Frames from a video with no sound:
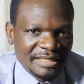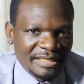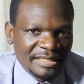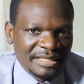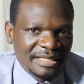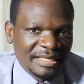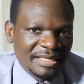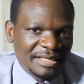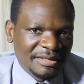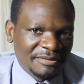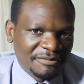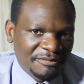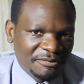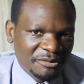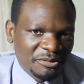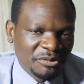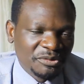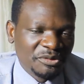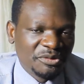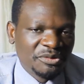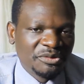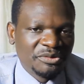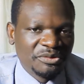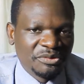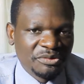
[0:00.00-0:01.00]
the
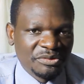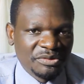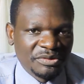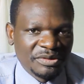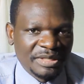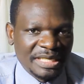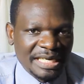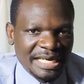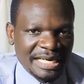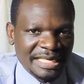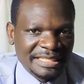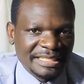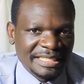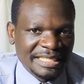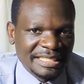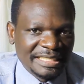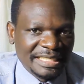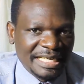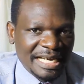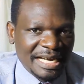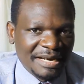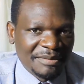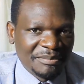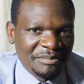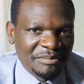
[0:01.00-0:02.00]
food actually
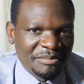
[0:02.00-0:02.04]
are